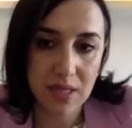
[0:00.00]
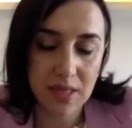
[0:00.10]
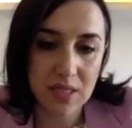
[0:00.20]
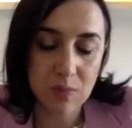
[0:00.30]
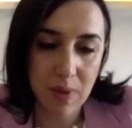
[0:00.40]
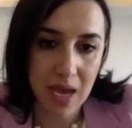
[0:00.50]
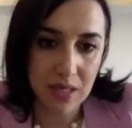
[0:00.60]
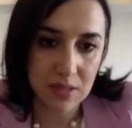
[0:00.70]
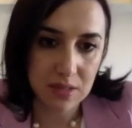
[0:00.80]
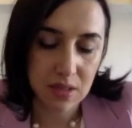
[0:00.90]
And this
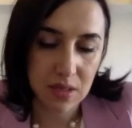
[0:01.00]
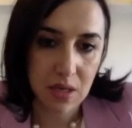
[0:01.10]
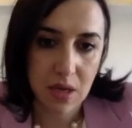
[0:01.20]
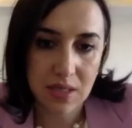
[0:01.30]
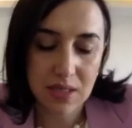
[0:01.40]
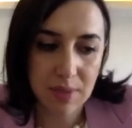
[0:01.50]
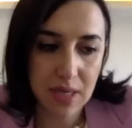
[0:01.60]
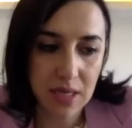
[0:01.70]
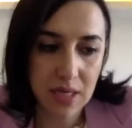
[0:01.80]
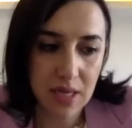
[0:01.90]
blast, at the
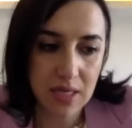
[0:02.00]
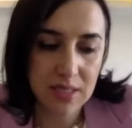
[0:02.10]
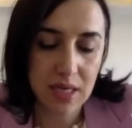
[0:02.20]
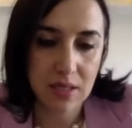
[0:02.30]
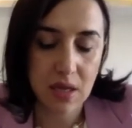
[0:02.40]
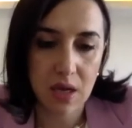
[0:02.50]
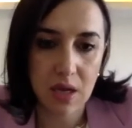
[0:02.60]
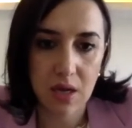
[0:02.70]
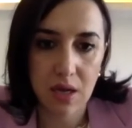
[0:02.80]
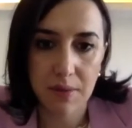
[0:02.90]
beginning they said
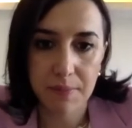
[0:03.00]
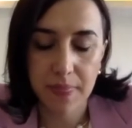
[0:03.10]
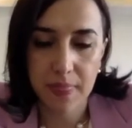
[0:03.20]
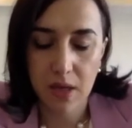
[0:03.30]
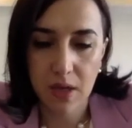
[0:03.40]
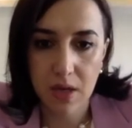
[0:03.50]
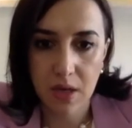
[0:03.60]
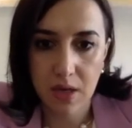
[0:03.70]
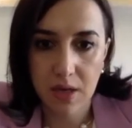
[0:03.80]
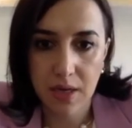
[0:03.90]

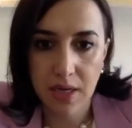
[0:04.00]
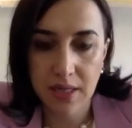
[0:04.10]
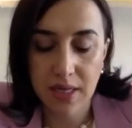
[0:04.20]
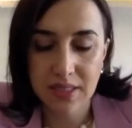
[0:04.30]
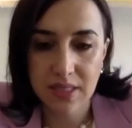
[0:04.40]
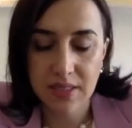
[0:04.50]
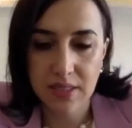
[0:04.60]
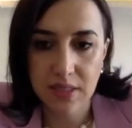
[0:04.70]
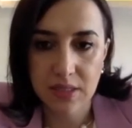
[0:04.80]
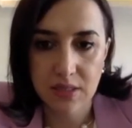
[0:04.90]
that it
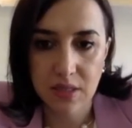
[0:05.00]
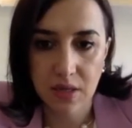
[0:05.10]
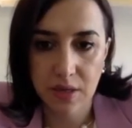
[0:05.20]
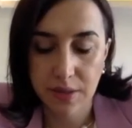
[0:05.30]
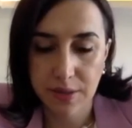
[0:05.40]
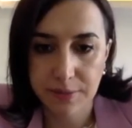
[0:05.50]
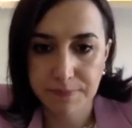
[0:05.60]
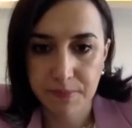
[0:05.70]
is an